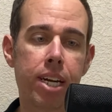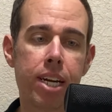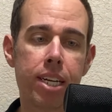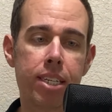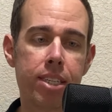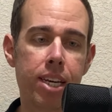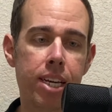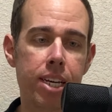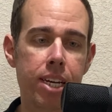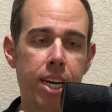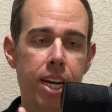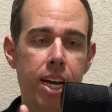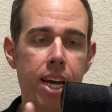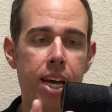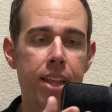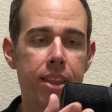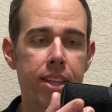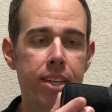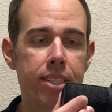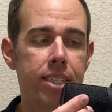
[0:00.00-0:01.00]
Like I said,
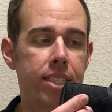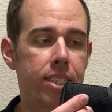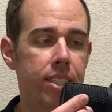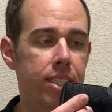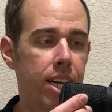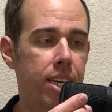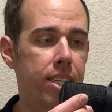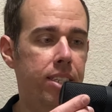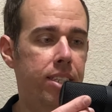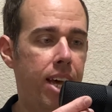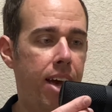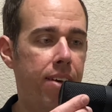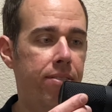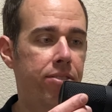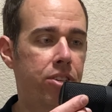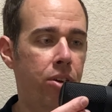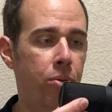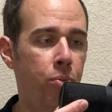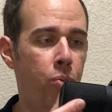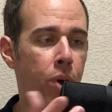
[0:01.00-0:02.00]
this does have
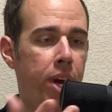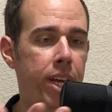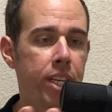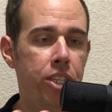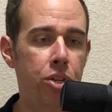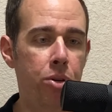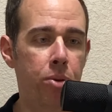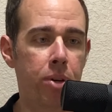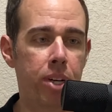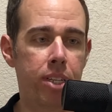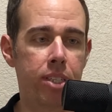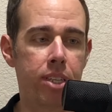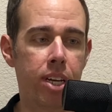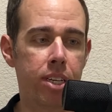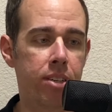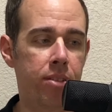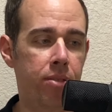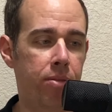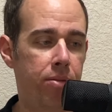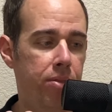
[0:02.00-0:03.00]
some weight to it. It
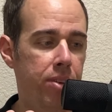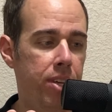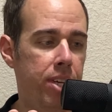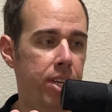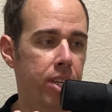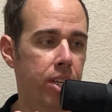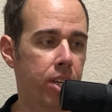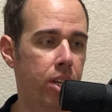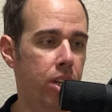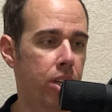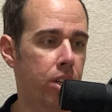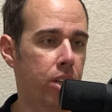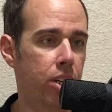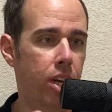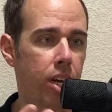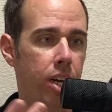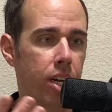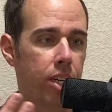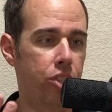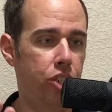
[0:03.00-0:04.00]
doesn't feel
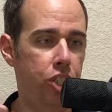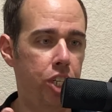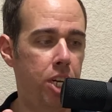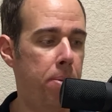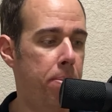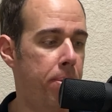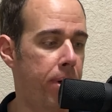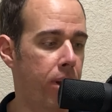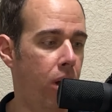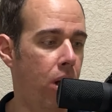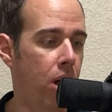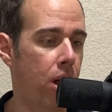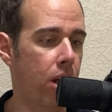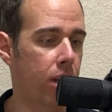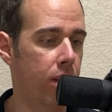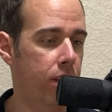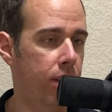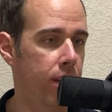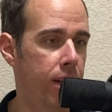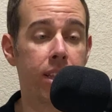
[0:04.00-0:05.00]
uh, cheap at
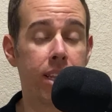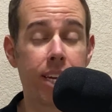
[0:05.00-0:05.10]
all.